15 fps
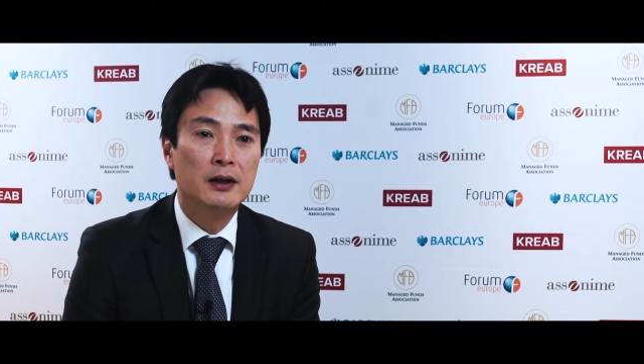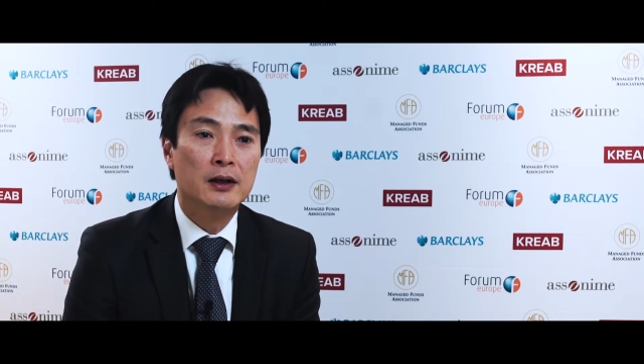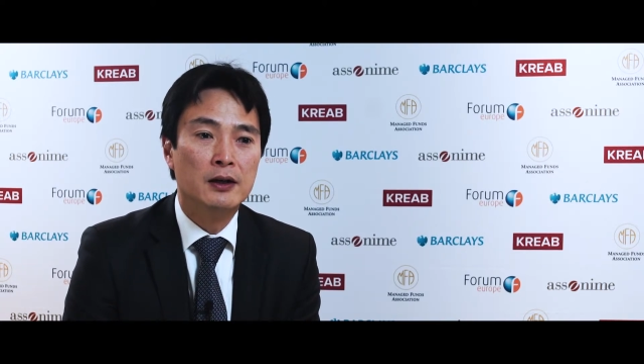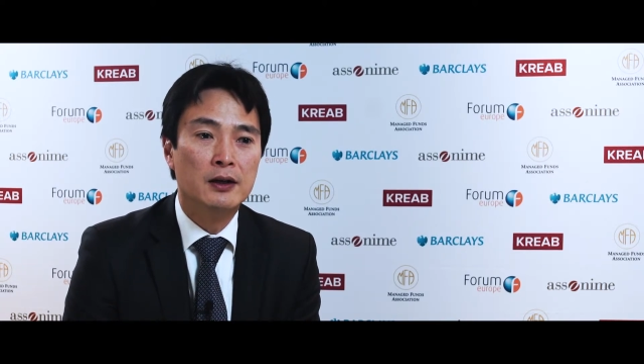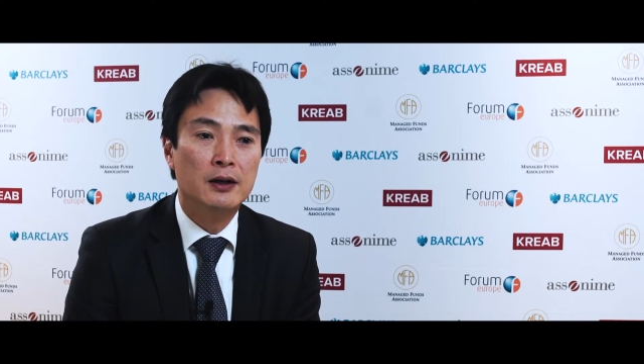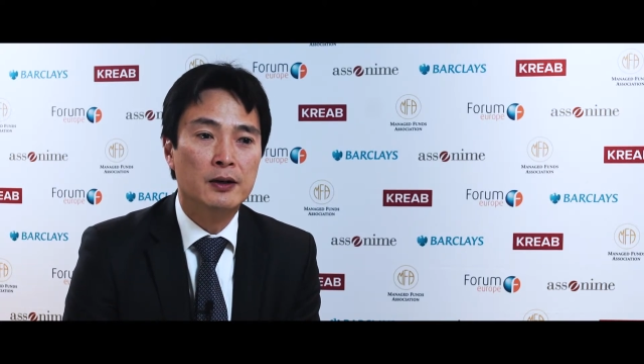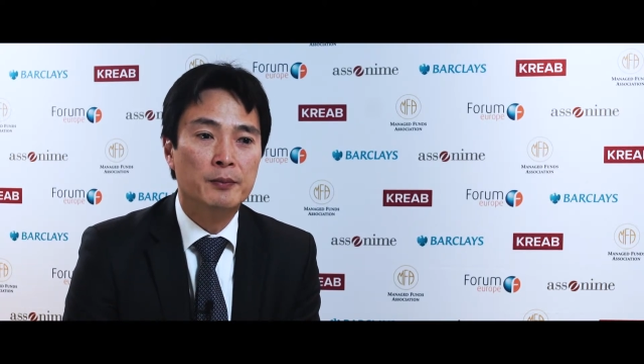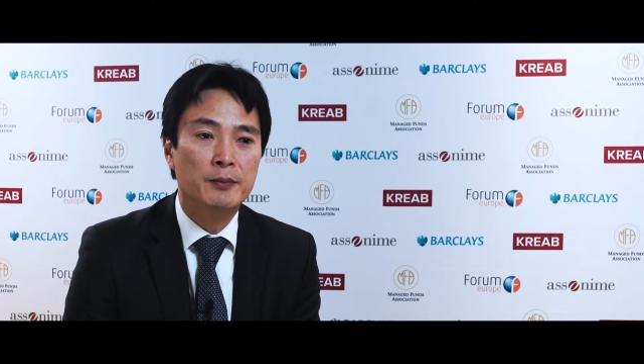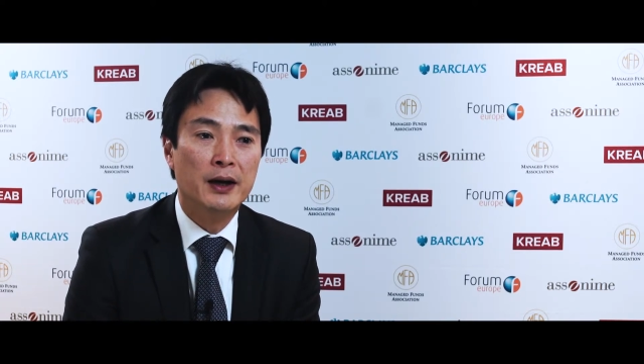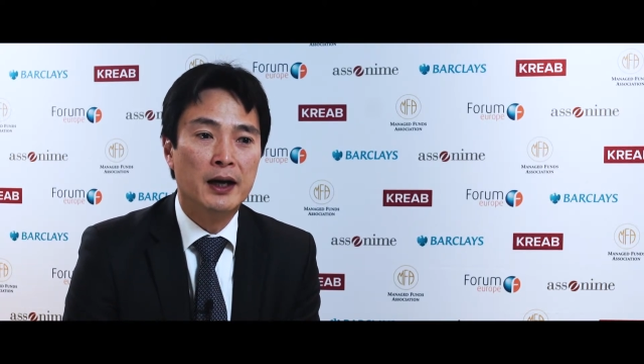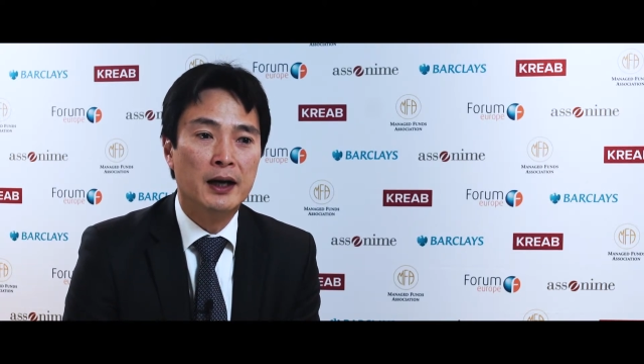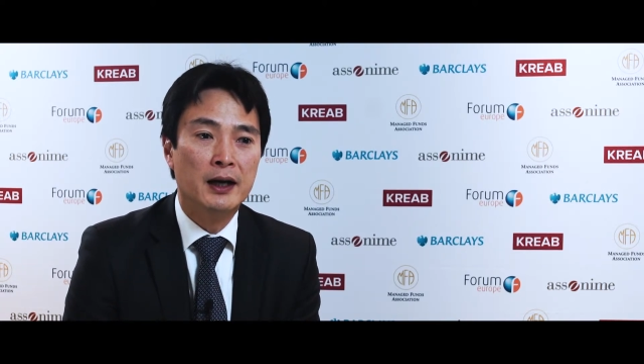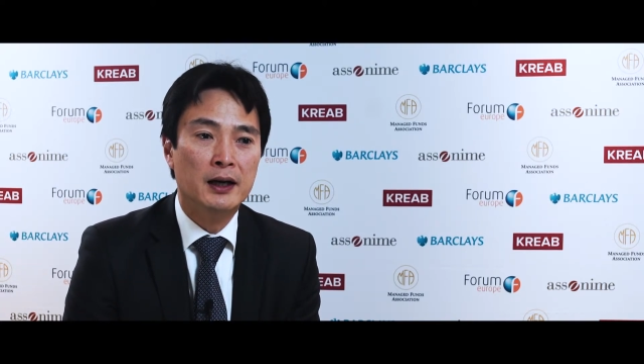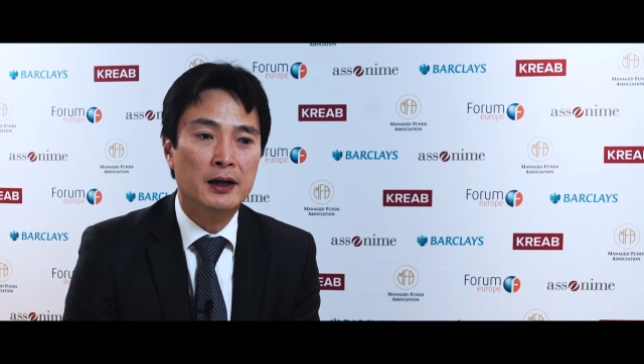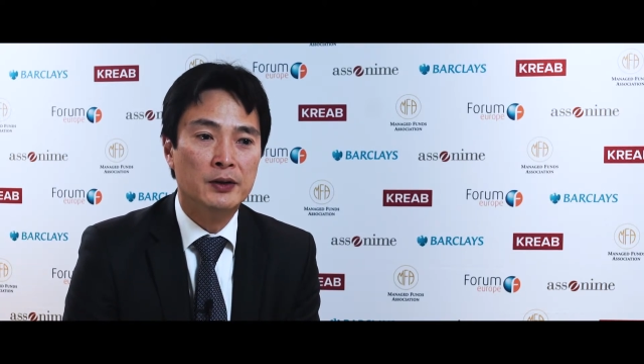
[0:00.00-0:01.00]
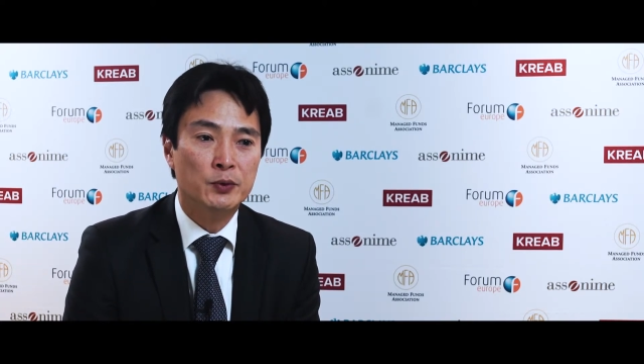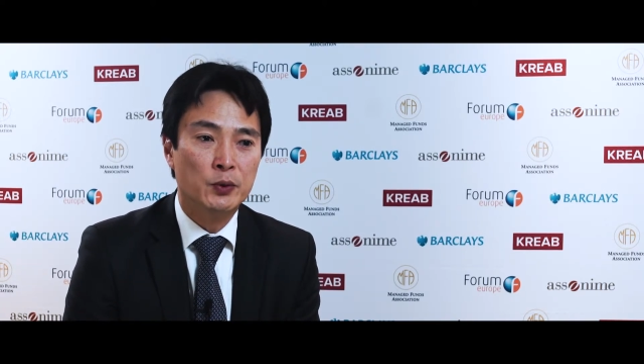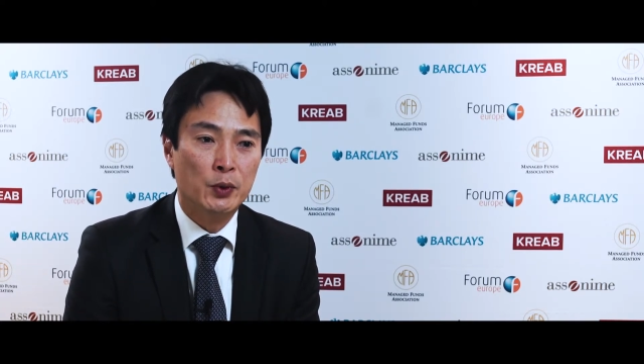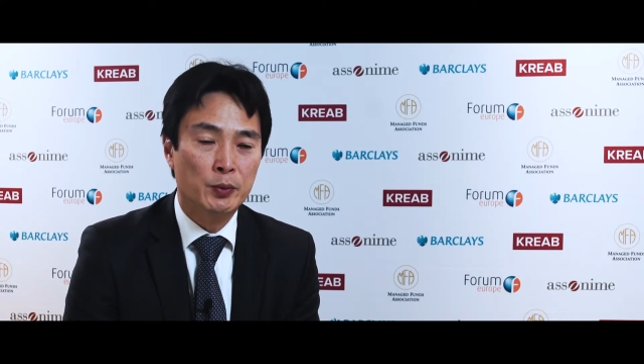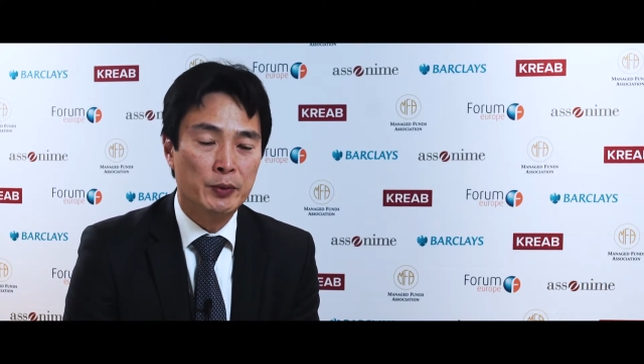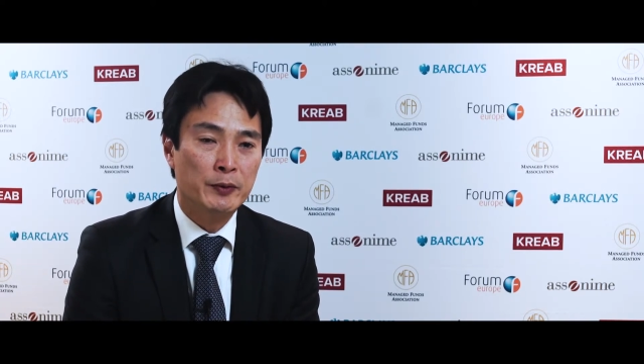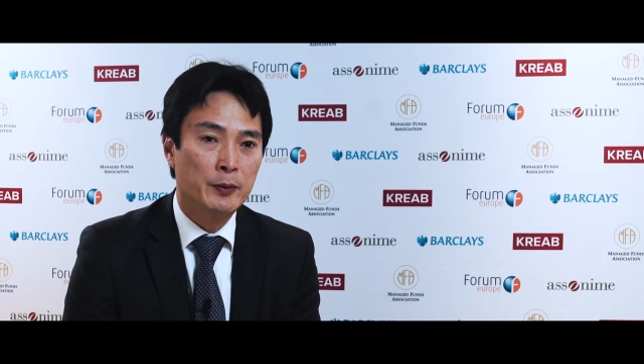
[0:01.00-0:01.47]
Um, and we
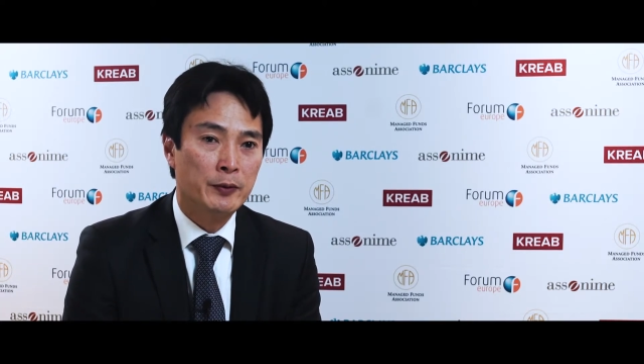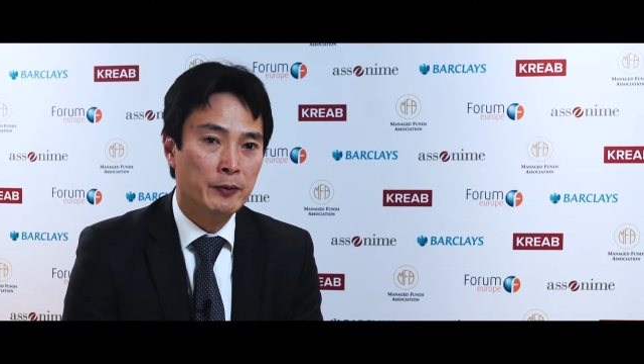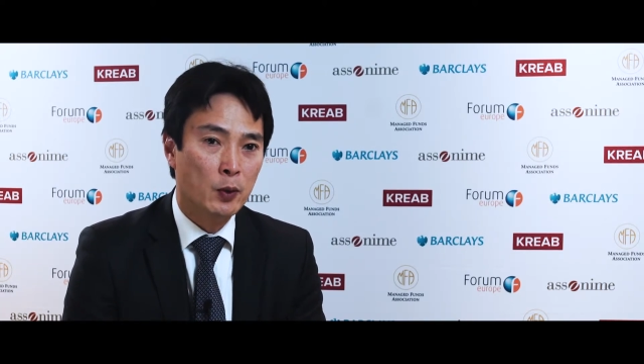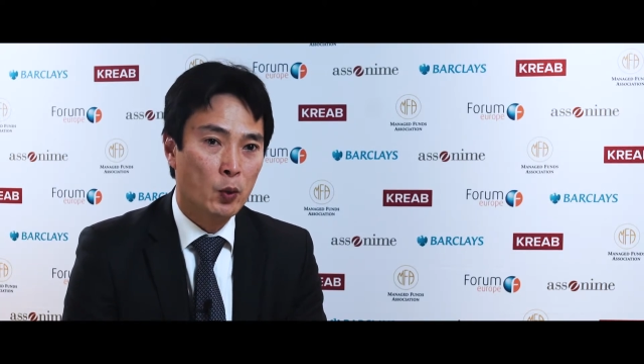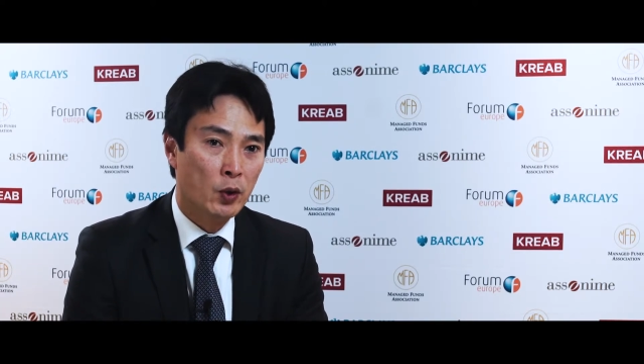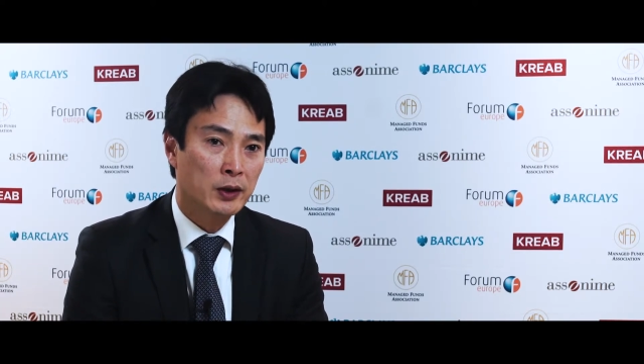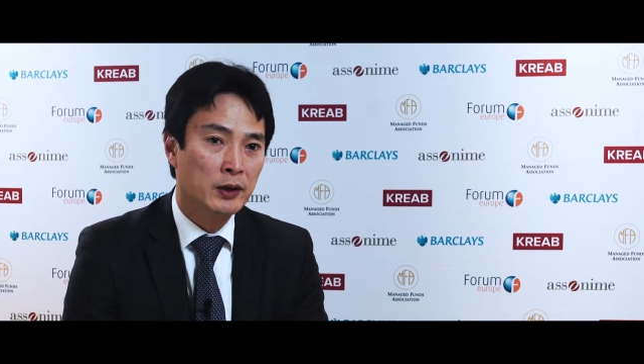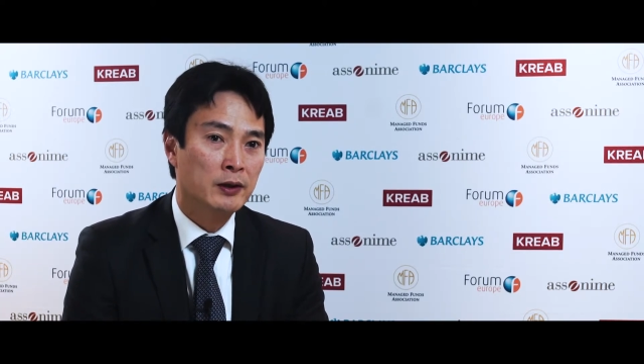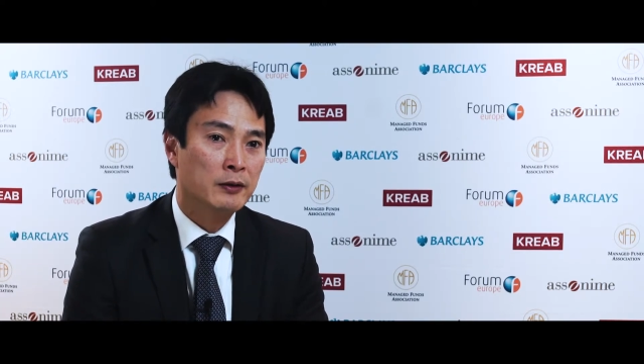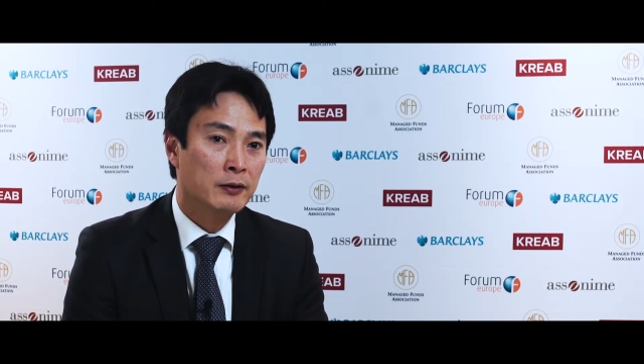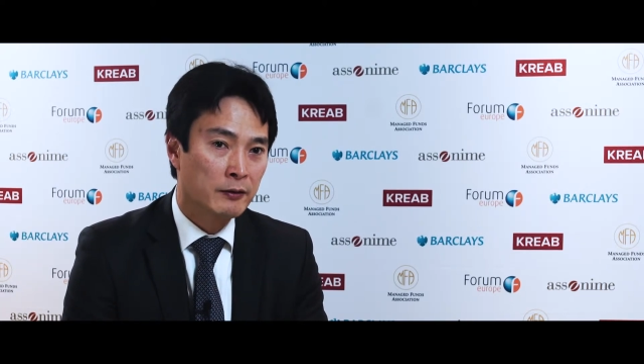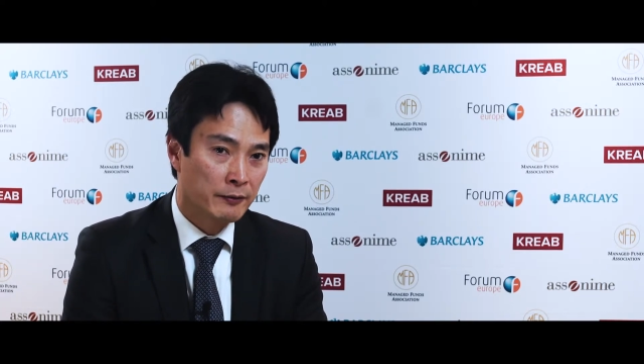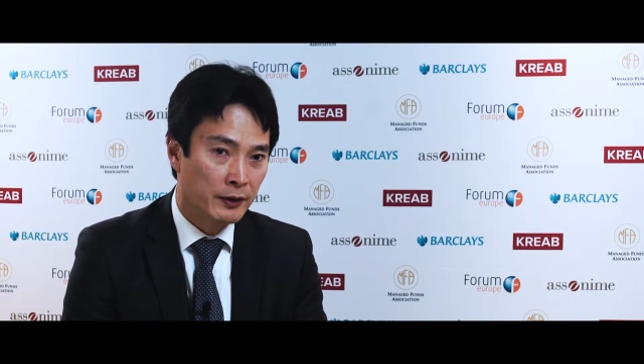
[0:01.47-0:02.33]
will be working